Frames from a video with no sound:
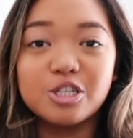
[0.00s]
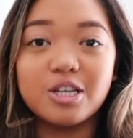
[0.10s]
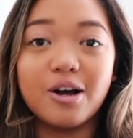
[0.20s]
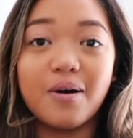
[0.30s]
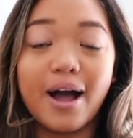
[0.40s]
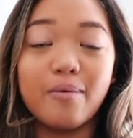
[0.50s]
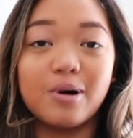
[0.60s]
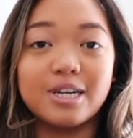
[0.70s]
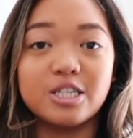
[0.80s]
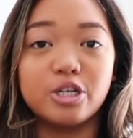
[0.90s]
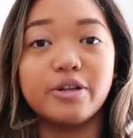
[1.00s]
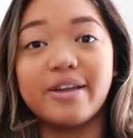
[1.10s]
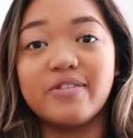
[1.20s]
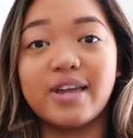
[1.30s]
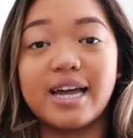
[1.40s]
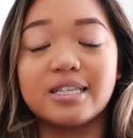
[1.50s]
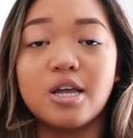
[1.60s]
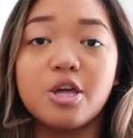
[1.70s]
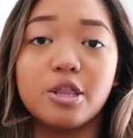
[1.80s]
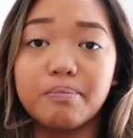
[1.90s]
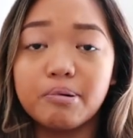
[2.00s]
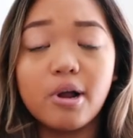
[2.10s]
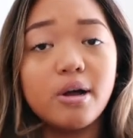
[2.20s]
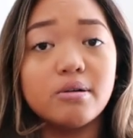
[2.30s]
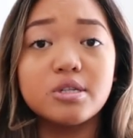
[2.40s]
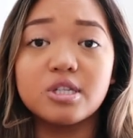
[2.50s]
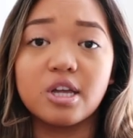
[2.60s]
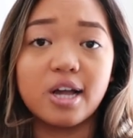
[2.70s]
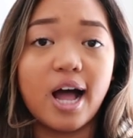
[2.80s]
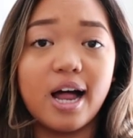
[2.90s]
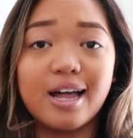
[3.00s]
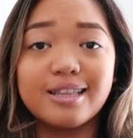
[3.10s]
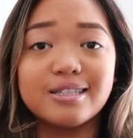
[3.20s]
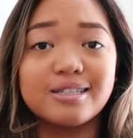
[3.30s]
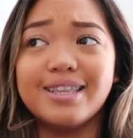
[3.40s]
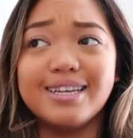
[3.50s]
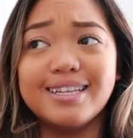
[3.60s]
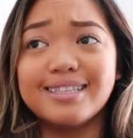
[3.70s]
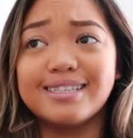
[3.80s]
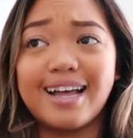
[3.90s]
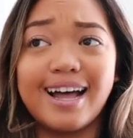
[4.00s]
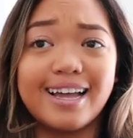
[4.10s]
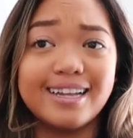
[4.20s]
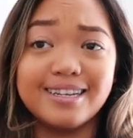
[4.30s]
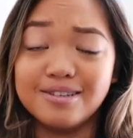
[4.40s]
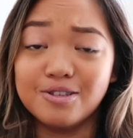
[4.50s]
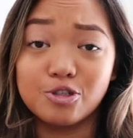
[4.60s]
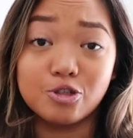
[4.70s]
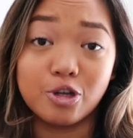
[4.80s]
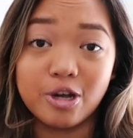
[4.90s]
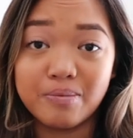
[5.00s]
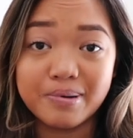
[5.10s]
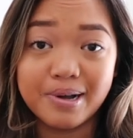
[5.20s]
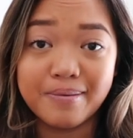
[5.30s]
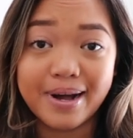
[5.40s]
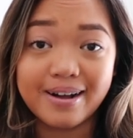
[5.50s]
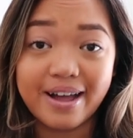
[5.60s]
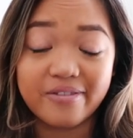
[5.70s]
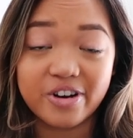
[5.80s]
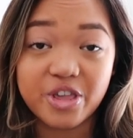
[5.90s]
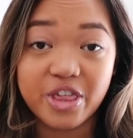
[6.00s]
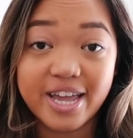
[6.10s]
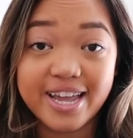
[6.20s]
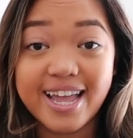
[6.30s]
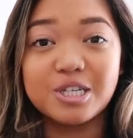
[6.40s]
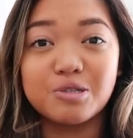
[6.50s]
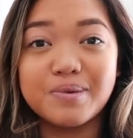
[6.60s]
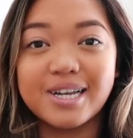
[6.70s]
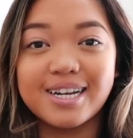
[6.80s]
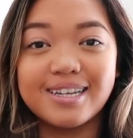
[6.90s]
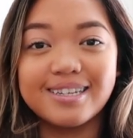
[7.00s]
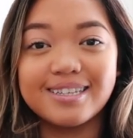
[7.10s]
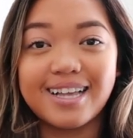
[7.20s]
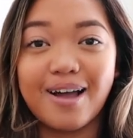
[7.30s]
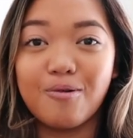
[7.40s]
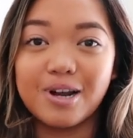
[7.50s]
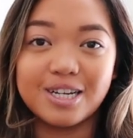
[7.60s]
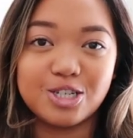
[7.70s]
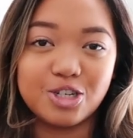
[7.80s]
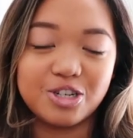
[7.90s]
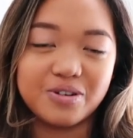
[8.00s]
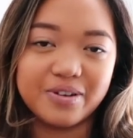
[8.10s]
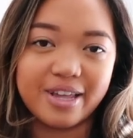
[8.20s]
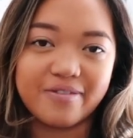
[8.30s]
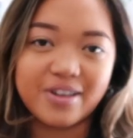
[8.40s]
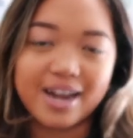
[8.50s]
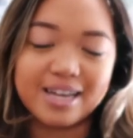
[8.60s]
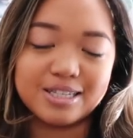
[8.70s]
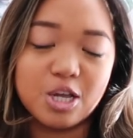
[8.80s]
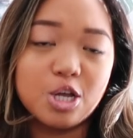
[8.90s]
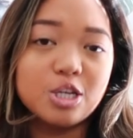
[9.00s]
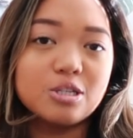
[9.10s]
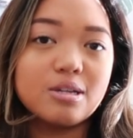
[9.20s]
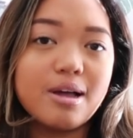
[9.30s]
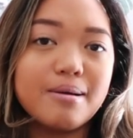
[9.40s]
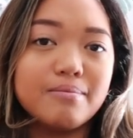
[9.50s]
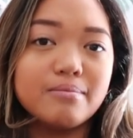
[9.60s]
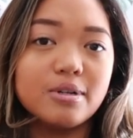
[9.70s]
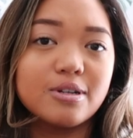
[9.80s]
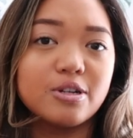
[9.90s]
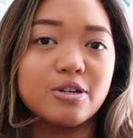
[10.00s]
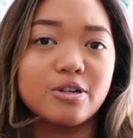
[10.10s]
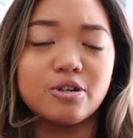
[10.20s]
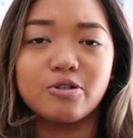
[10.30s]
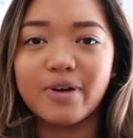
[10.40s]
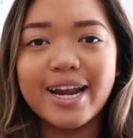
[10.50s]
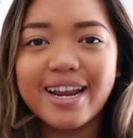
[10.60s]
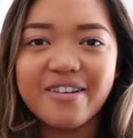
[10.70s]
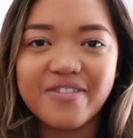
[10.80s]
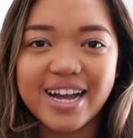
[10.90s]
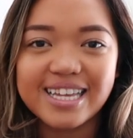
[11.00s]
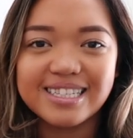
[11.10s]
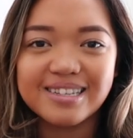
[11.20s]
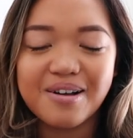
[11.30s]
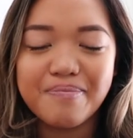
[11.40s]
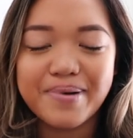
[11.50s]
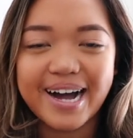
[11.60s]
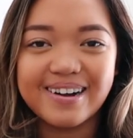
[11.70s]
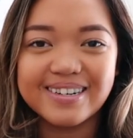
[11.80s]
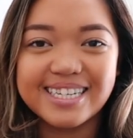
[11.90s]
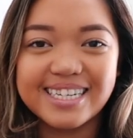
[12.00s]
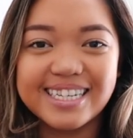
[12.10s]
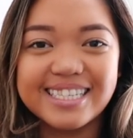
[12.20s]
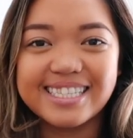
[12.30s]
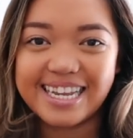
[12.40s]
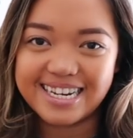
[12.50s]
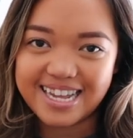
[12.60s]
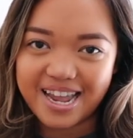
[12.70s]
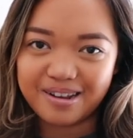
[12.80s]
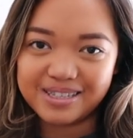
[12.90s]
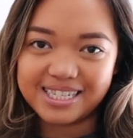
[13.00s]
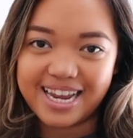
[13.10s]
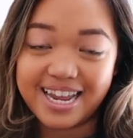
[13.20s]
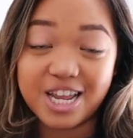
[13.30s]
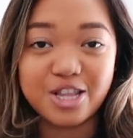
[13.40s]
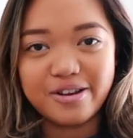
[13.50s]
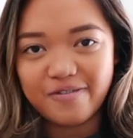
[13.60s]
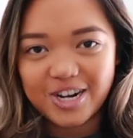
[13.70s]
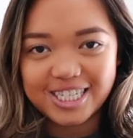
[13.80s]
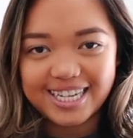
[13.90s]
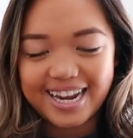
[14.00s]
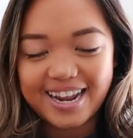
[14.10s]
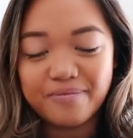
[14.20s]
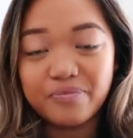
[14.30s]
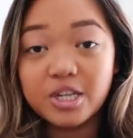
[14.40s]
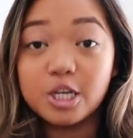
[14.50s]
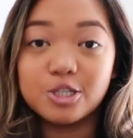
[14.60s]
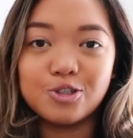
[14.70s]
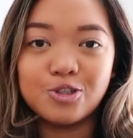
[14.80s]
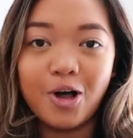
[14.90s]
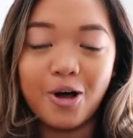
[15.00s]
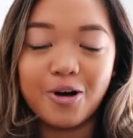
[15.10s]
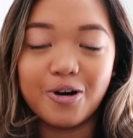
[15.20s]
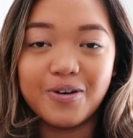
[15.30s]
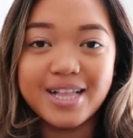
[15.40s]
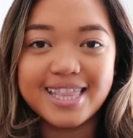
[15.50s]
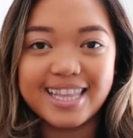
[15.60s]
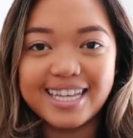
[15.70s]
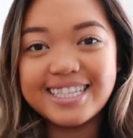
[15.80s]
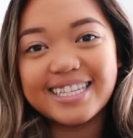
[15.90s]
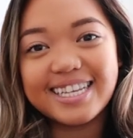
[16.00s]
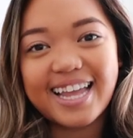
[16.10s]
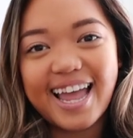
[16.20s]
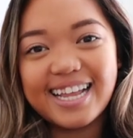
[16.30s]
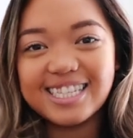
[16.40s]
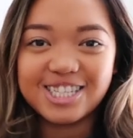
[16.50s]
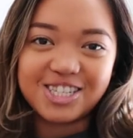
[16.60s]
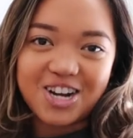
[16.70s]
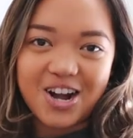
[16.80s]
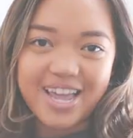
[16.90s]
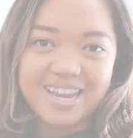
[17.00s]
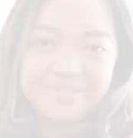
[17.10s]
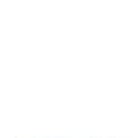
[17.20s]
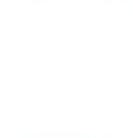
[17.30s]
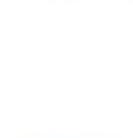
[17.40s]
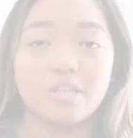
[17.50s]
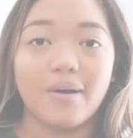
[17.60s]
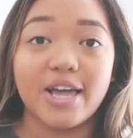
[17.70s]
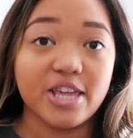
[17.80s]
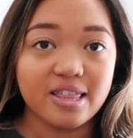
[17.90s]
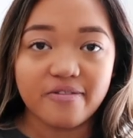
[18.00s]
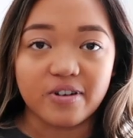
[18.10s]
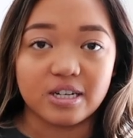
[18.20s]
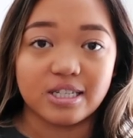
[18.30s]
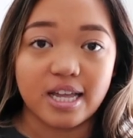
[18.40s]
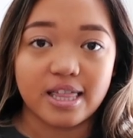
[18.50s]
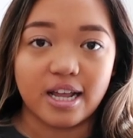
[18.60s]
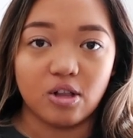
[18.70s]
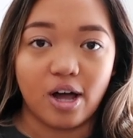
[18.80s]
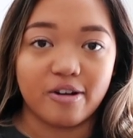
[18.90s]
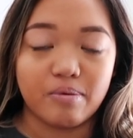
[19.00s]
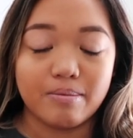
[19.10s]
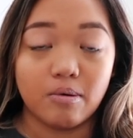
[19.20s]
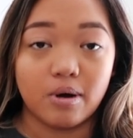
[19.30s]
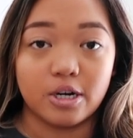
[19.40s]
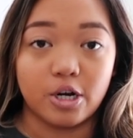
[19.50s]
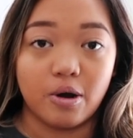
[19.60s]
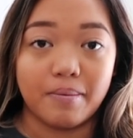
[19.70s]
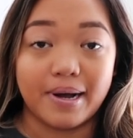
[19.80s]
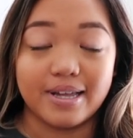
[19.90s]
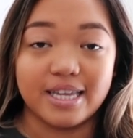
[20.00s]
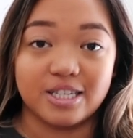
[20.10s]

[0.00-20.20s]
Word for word: So I wanted to give you guys the pros, the cons, the inside scoop about everything just because I wanted to give you guys some great advice about San Diego State University. So let's get started. So I think the first thing that a lot of people want to know about